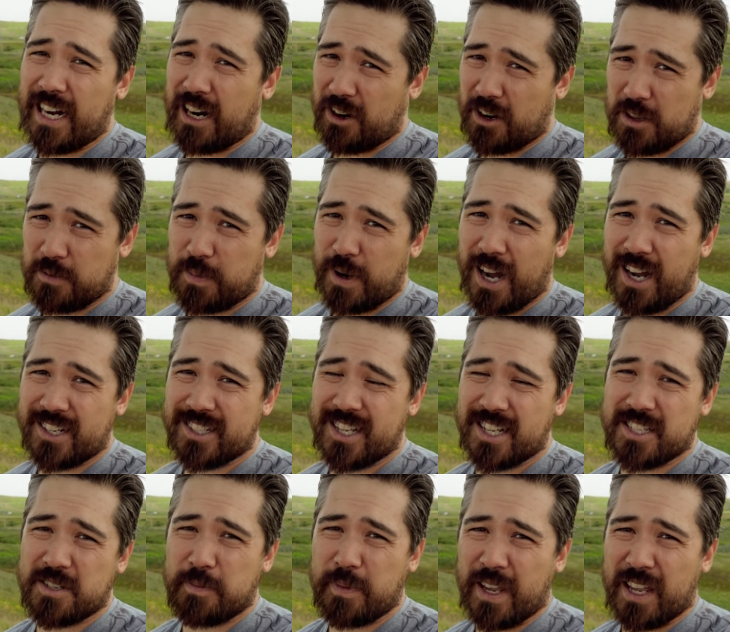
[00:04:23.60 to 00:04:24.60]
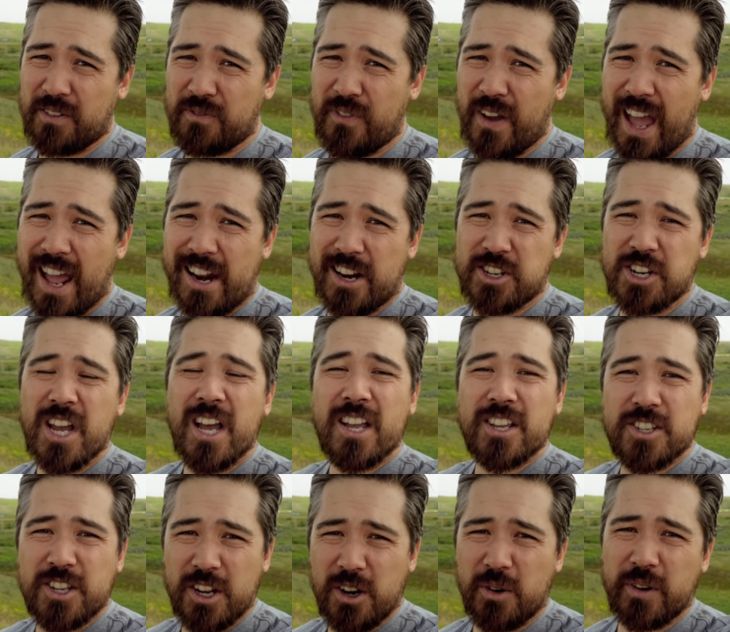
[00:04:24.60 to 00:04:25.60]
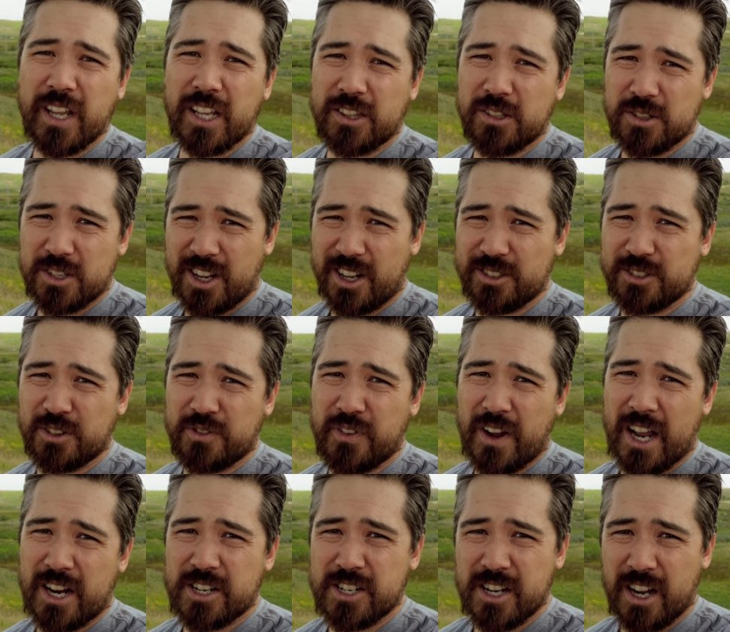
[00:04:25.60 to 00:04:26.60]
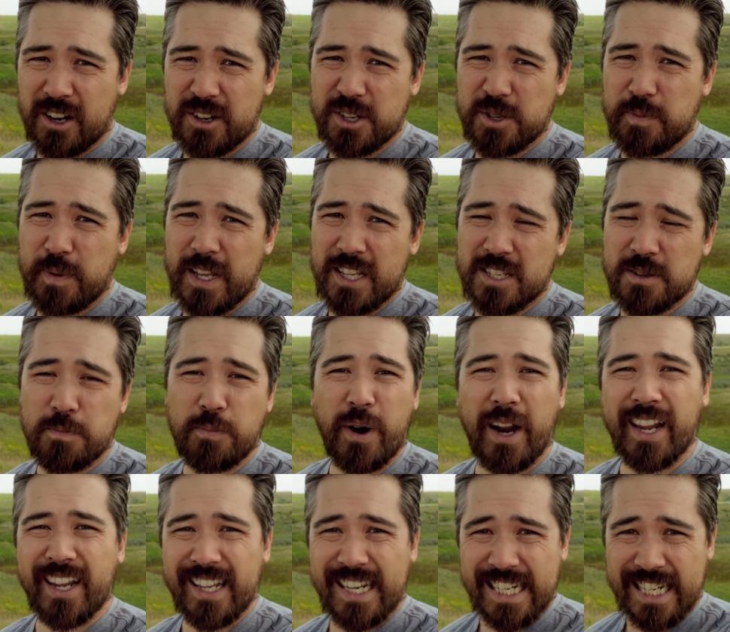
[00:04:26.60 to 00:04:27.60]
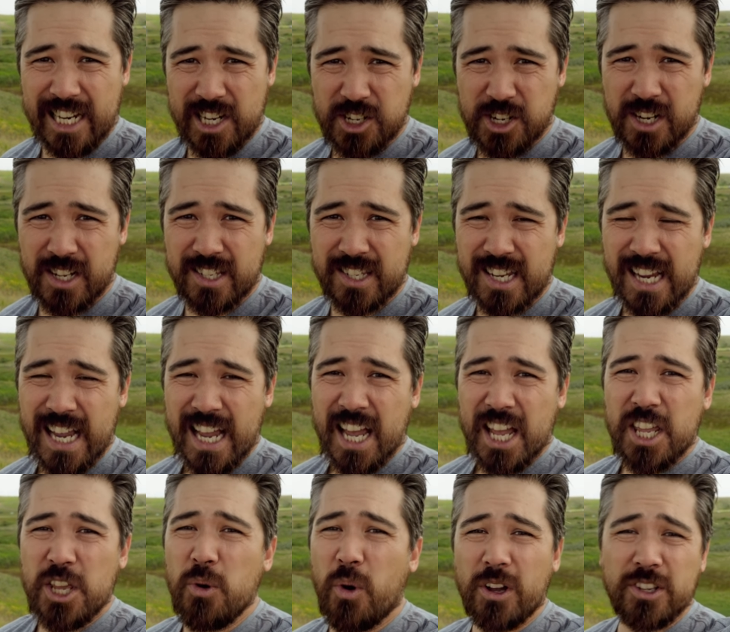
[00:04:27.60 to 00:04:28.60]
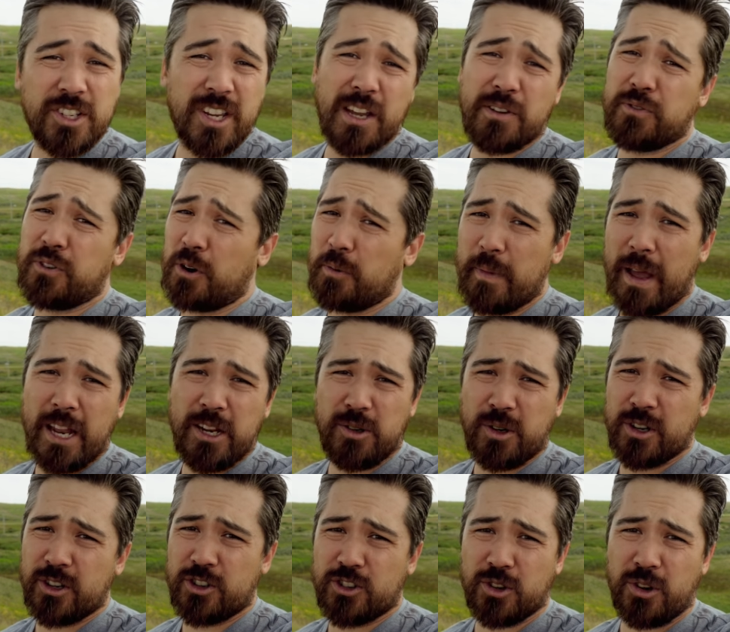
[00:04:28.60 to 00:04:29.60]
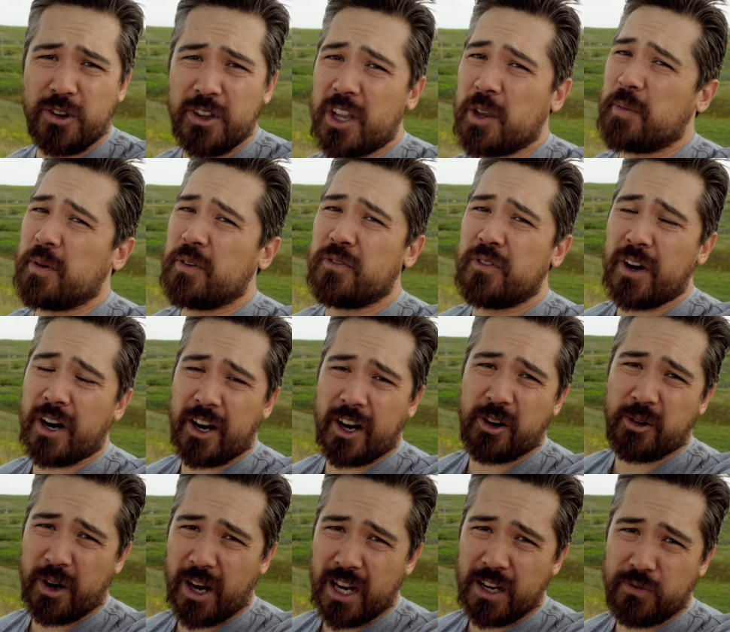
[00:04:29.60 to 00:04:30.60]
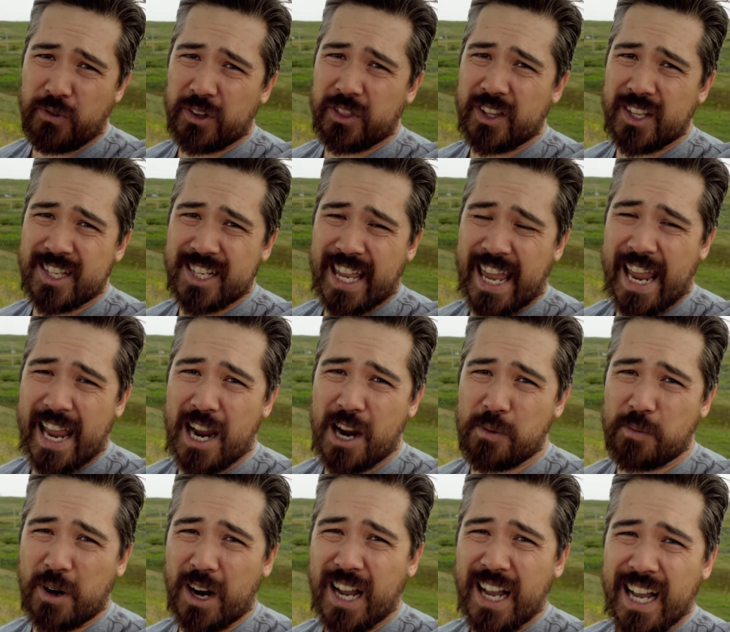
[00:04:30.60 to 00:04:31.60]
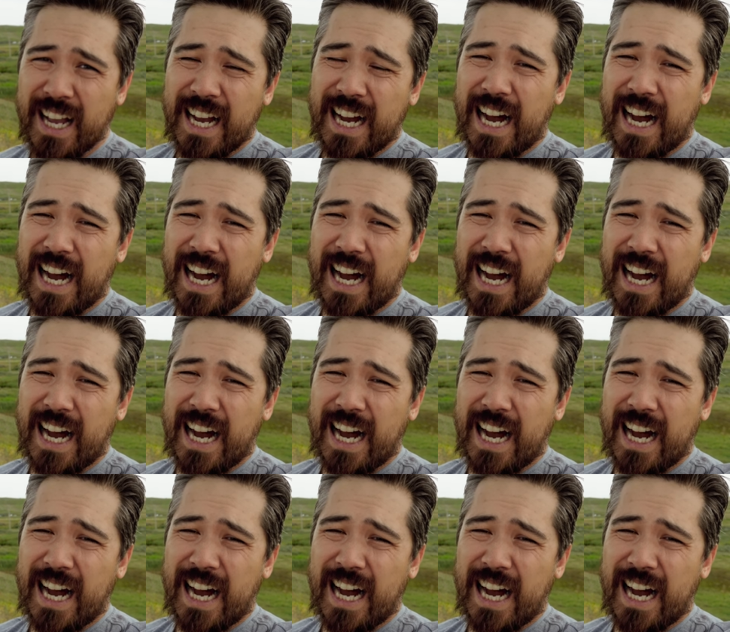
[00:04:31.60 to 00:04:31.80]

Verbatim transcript: and out of the box, that's a big advantage, so you don't get those ultra-fast shutter speeds in bright conditions. You also get full manual control. You can be very creative with this camera.